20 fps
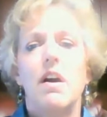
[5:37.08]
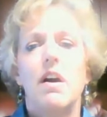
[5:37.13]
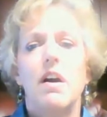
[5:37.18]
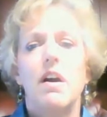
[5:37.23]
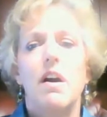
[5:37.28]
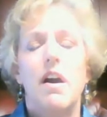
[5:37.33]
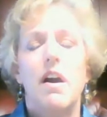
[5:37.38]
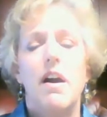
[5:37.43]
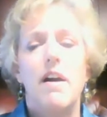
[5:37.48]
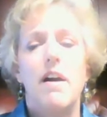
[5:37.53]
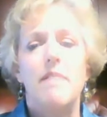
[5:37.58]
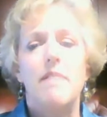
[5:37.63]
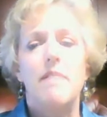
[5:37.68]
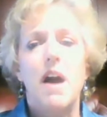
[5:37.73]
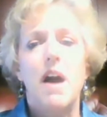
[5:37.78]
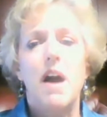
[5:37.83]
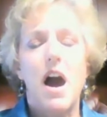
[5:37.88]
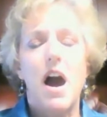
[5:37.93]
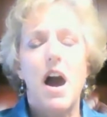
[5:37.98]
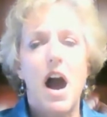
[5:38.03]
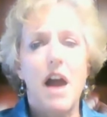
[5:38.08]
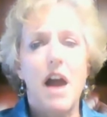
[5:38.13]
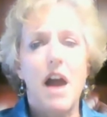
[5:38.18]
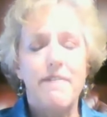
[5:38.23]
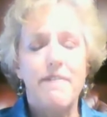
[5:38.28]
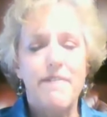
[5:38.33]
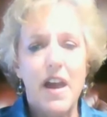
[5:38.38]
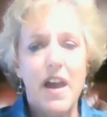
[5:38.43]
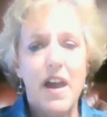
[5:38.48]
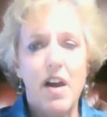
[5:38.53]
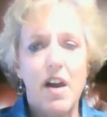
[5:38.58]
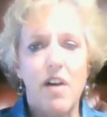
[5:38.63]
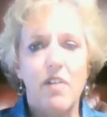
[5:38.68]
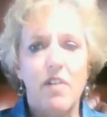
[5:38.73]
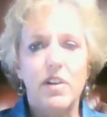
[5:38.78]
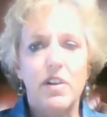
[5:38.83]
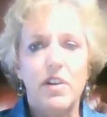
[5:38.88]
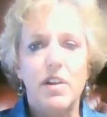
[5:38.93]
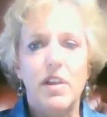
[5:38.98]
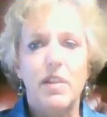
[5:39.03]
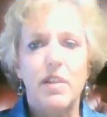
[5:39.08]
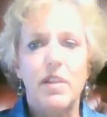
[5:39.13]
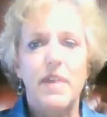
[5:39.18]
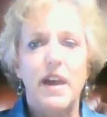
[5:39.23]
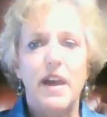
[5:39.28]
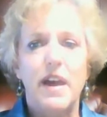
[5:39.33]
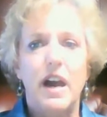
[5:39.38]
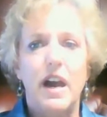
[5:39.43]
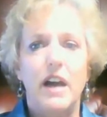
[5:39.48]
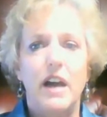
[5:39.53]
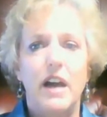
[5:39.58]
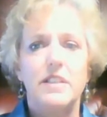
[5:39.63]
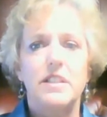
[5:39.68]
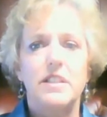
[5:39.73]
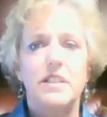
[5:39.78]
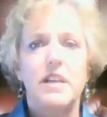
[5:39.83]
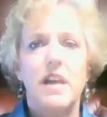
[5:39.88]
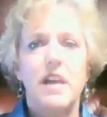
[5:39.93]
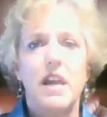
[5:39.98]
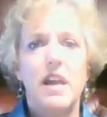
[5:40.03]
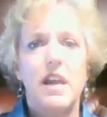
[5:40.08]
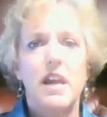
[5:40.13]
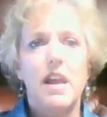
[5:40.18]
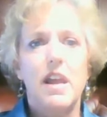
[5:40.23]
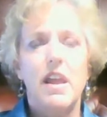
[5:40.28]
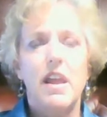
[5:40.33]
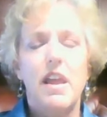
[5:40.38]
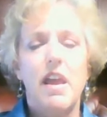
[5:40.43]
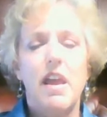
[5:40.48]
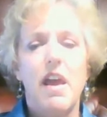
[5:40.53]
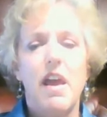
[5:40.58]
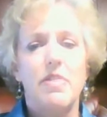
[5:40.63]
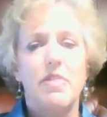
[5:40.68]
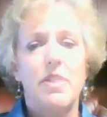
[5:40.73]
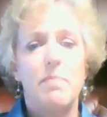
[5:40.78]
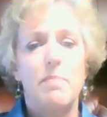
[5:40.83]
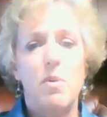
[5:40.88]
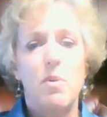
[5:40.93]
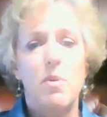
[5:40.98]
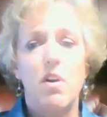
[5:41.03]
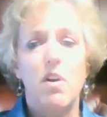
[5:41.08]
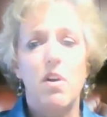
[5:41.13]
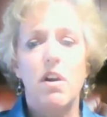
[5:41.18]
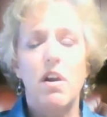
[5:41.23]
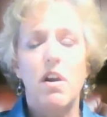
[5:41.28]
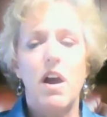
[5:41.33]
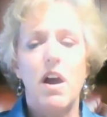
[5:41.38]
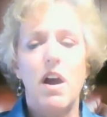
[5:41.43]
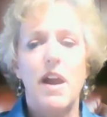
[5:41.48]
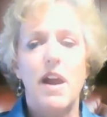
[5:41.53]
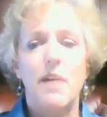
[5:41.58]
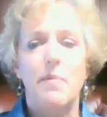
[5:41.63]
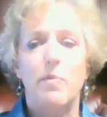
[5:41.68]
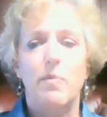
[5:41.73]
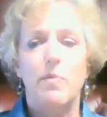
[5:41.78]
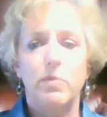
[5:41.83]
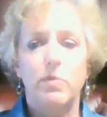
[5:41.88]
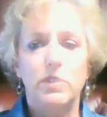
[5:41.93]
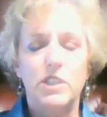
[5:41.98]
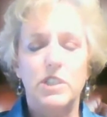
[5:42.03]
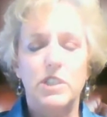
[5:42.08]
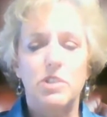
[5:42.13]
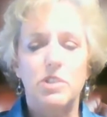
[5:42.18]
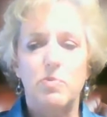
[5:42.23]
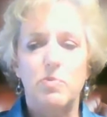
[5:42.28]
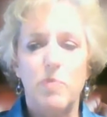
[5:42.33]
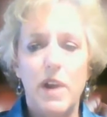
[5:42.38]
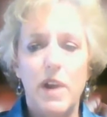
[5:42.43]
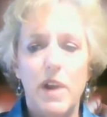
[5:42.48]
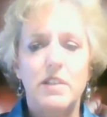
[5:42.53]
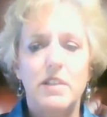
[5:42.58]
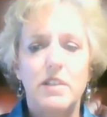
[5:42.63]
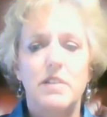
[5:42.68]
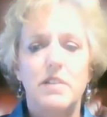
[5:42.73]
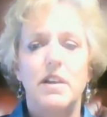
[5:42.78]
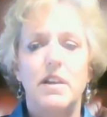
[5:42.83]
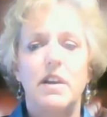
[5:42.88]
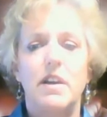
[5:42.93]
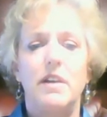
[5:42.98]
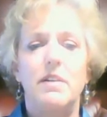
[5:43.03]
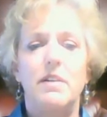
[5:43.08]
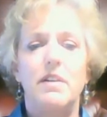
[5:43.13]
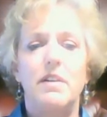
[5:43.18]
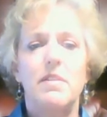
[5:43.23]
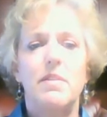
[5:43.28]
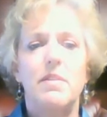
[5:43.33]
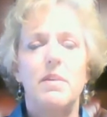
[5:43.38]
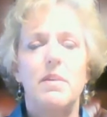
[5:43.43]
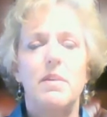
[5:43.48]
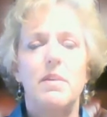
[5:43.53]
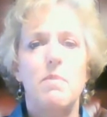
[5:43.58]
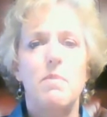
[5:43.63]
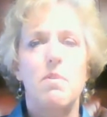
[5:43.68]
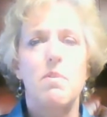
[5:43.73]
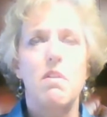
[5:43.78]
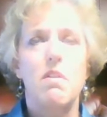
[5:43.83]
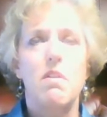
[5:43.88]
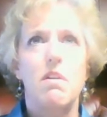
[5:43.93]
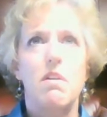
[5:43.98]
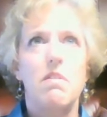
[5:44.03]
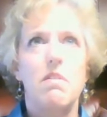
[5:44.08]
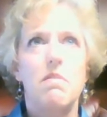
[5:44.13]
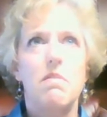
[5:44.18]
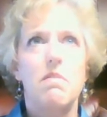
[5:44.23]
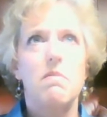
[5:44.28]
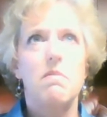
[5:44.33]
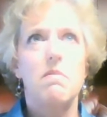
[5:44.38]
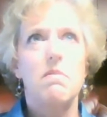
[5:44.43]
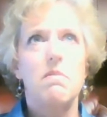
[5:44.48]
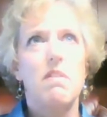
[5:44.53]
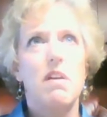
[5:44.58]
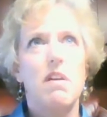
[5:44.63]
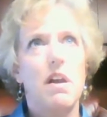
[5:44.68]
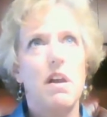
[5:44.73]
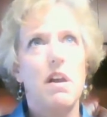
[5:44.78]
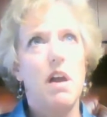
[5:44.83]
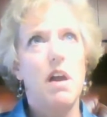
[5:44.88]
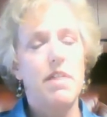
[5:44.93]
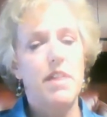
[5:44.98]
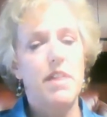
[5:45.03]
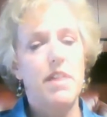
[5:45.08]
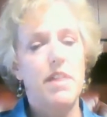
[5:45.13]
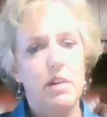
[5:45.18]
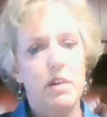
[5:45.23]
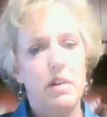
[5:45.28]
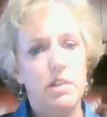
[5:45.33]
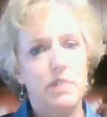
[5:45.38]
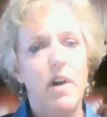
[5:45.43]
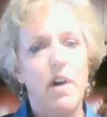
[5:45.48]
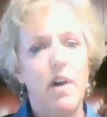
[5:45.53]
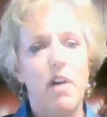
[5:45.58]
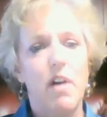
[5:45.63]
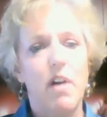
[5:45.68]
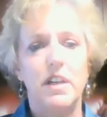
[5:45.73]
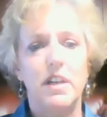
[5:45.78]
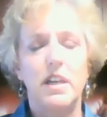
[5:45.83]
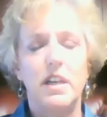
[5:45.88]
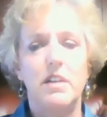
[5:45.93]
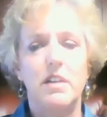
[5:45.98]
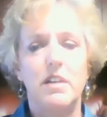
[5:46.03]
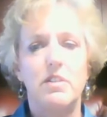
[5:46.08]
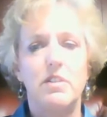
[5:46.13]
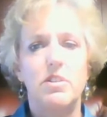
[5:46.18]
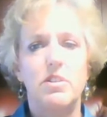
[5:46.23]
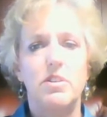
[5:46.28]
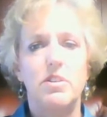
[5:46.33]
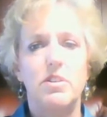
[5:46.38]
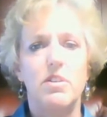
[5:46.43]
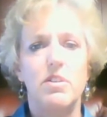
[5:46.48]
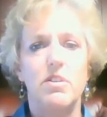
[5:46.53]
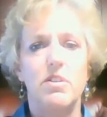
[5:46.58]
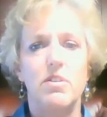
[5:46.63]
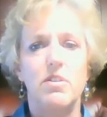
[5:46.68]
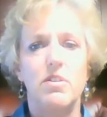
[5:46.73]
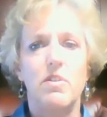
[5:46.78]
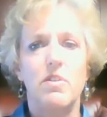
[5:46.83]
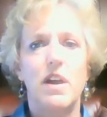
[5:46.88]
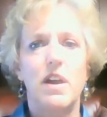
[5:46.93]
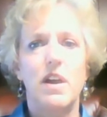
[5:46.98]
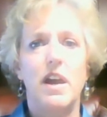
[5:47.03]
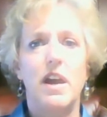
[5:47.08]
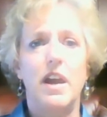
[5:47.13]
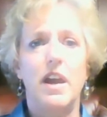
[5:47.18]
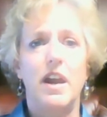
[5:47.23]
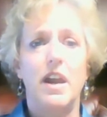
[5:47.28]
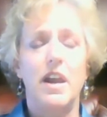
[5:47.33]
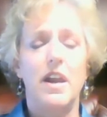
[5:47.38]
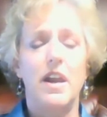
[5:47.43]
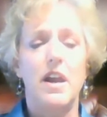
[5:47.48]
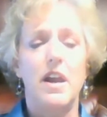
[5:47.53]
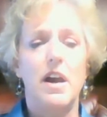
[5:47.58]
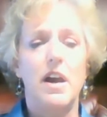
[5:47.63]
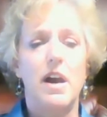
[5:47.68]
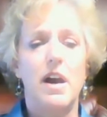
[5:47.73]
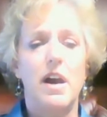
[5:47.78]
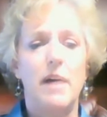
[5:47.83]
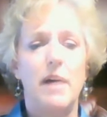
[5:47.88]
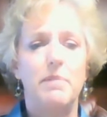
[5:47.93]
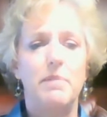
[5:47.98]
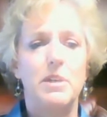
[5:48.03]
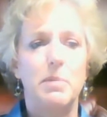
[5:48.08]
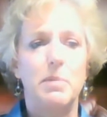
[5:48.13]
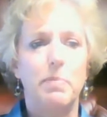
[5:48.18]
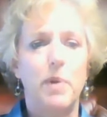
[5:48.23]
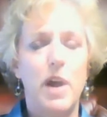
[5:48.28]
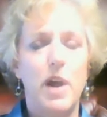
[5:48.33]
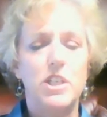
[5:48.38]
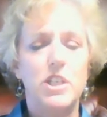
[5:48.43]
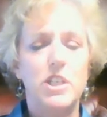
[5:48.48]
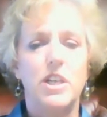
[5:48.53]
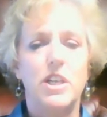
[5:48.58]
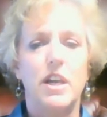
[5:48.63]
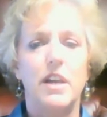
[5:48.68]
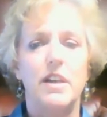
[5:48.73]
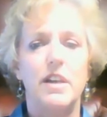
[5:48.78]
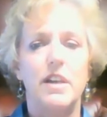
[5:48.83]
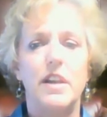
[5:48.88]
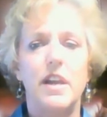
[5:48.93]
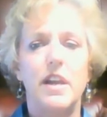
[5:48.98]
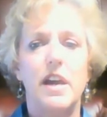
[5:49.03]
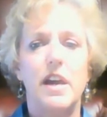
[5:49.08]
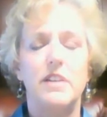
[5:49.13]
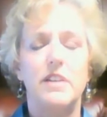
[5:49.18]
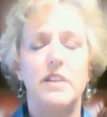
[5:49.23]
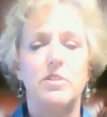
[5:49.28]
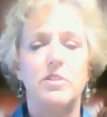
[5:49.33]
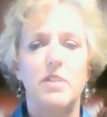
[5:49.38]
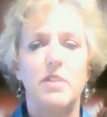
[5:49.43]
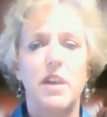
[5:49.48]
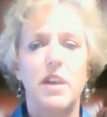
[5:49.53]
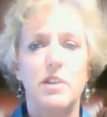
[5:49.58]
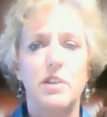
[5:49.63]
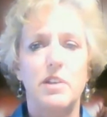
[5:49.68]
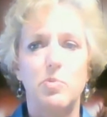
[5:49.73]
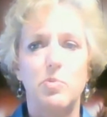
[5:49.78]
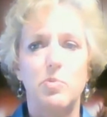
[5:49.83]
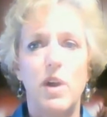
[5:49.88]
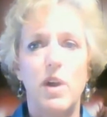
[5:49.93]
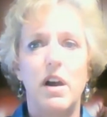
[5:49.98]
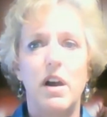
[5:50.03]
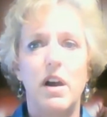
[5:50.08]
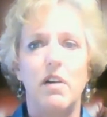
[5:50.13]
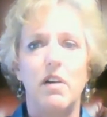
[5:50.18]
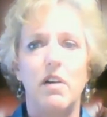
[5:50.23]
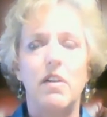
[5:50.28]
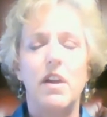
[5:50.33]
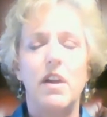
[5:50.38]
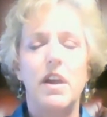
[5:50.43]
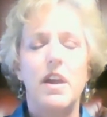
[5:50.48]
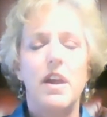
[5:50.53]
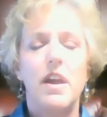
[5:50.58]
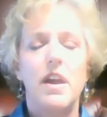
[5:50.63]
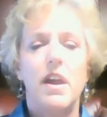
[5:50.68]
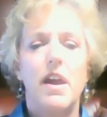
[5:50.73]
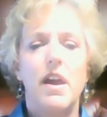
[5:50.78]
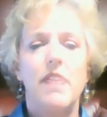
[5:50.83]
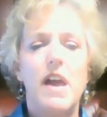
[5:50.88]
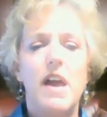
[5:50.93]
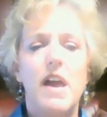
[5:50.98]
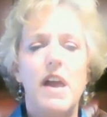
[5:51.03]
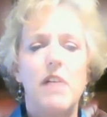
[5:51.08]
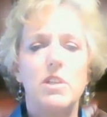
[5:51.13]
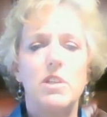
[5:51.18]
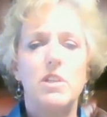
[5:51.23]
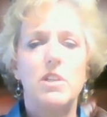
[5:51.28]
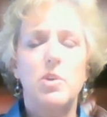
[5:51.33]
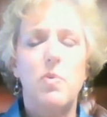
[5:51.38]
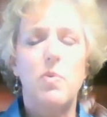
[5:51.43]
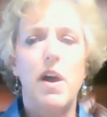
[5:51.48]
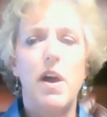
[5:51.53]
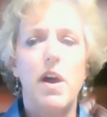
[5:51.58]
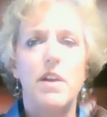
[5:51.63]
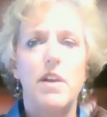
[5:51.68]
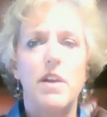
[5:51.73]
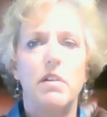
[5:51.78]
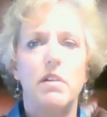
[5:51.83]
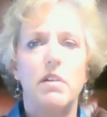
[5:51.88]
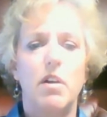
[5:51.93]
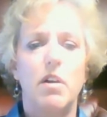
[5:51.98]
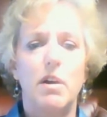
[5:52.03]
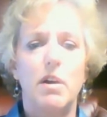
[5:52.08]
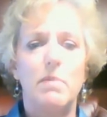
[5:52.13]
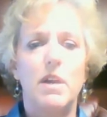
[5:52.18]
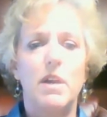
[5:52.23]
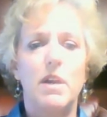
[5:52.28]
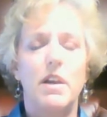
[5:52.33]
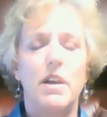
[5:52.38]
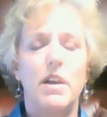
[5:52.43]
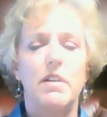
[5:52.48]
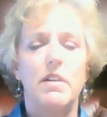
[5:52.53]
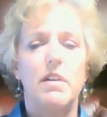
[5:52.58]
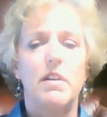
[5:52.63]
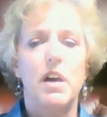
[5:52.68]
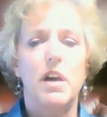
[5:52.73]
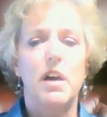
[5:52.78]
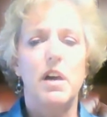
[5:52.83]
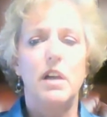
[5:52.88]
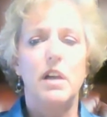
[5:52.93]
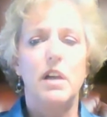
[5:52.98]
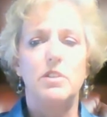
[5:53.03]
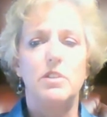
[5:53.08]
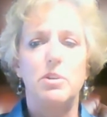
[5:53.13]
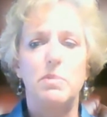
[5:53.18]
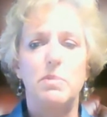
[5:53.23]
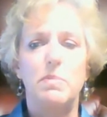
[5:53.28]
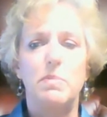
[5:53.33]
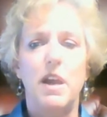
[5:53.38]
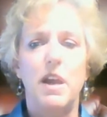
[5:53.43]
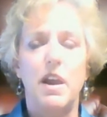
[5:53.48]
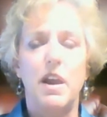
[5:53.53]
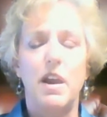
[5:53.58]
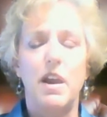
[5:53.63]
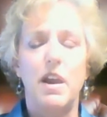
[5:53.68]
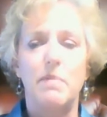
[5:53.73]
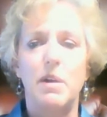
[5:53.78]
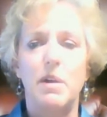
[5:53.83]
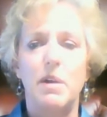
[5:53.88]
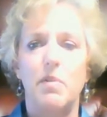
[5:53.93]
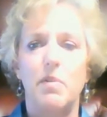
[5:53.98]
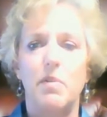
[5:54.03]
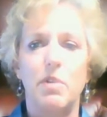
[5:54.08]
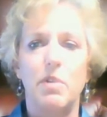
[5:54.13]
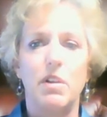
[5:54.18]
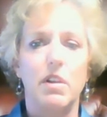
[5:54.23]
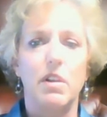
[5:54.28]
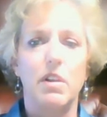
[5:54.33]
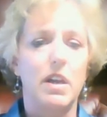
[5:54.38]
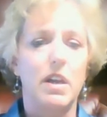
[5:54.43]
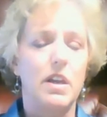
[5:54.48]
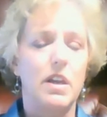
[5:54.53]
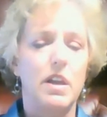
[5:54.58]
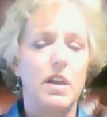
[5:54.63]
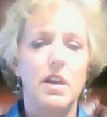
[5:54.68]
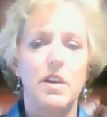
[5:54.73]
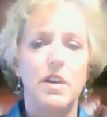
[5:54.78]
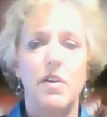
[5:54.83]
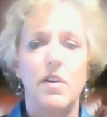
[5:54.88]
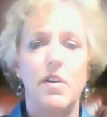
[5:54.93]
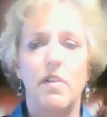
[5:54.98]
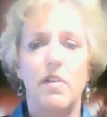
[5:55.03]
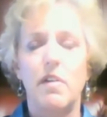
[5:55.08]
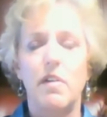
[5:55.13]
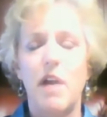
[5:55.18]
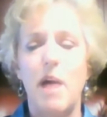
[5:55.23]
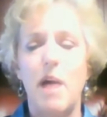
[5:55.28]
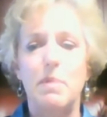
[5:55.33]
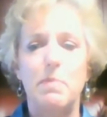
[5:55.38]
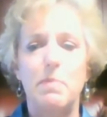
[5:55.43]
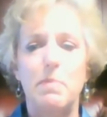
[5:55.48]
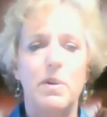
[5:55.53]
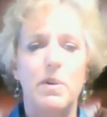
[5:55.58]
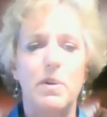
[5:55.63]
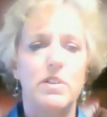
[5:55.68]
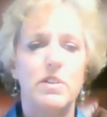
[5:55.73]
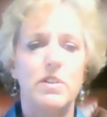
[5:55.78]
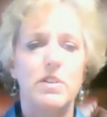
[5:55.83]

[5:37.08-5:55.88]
I found that the more I just rested, the more I think I was falling into a depression as well. And that was quite alarming to me. I'm a really, happy person.